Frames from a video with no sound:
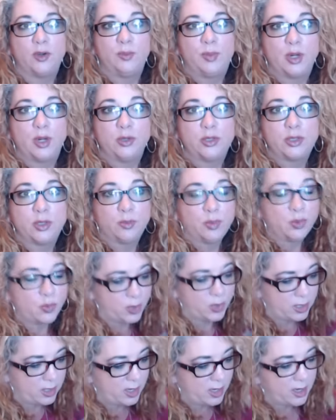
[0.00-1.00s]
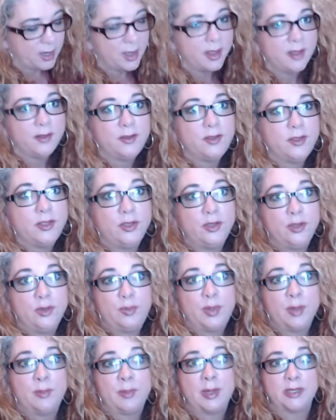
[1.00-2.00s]
poster board to
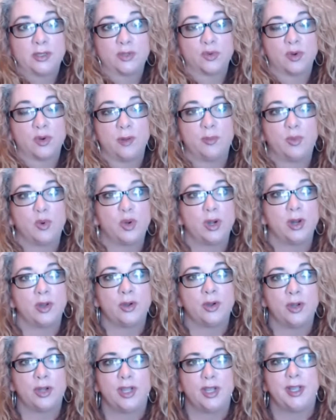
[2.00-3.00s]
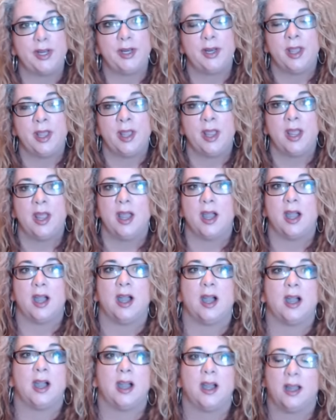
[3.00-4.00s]
put my storyboard on.
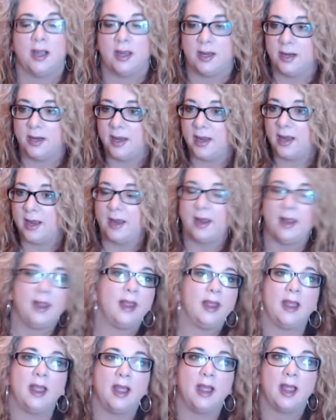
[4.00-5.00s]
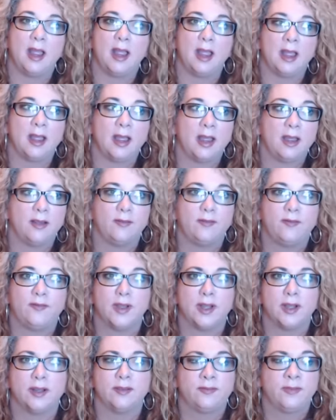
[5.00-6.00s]
I have
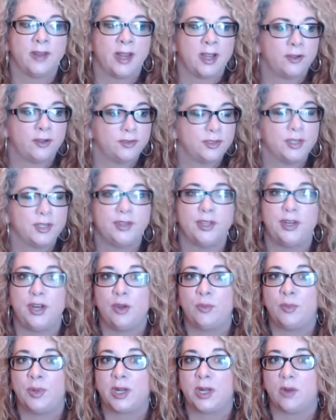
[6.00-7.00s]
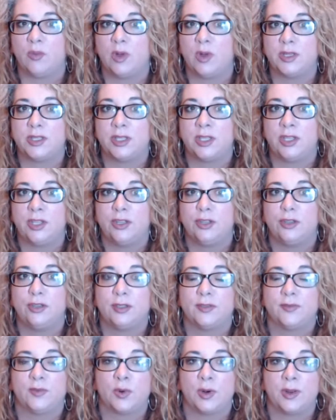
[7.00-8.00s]
found the notebook I want to use
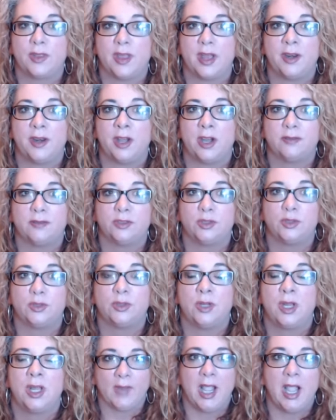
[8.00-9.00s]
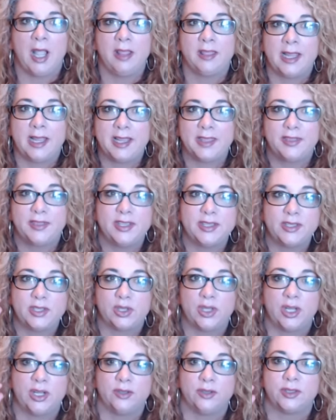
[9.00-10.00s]
for that novel. Like this
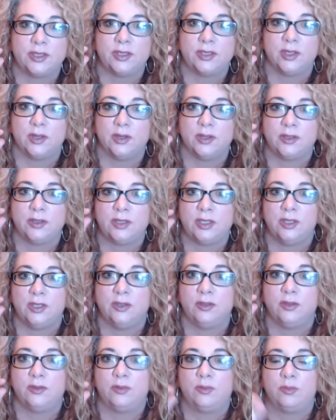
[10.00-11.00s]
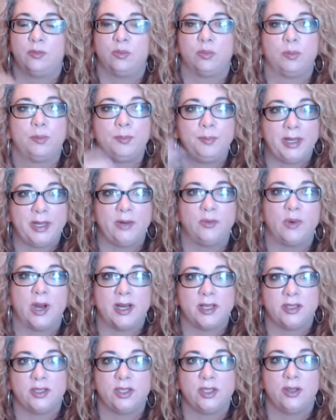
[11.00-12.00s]
close to being ready
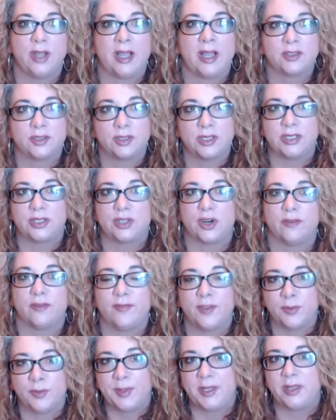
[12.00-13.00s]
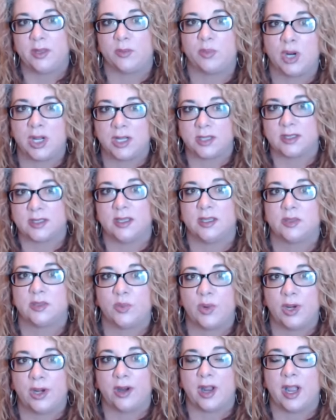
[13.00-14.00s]
to actually start filming the process
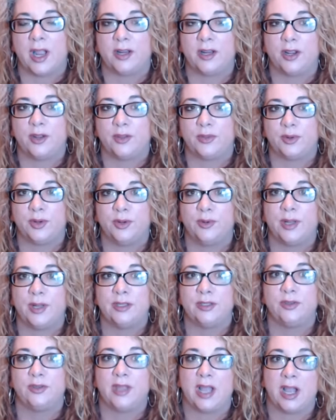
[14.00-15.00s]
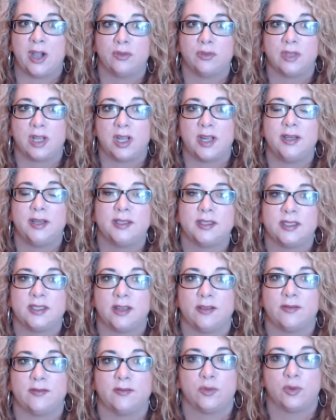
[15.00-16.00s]
where I go through and do the outline and stuff
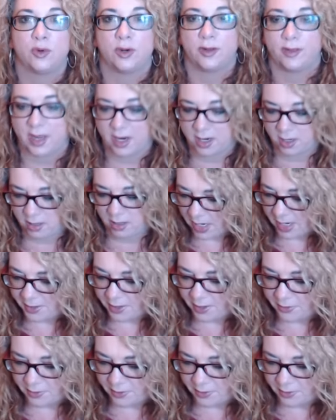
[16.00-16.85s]
for that. Another